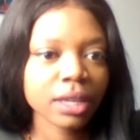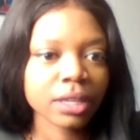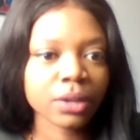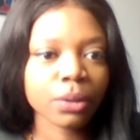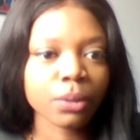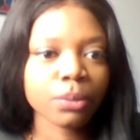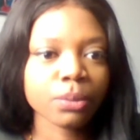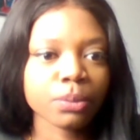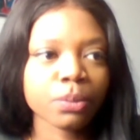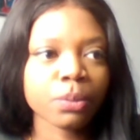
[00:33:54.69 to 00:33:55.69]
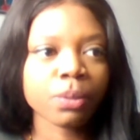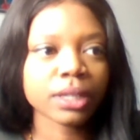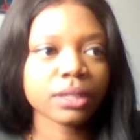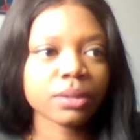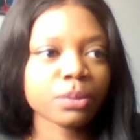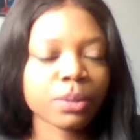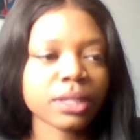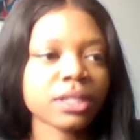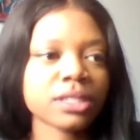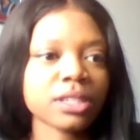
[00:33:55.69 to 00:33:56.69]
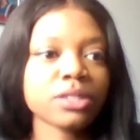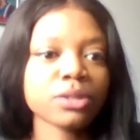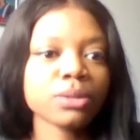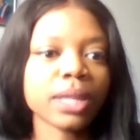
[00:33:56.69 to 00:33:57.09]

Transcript: You know, what does it do?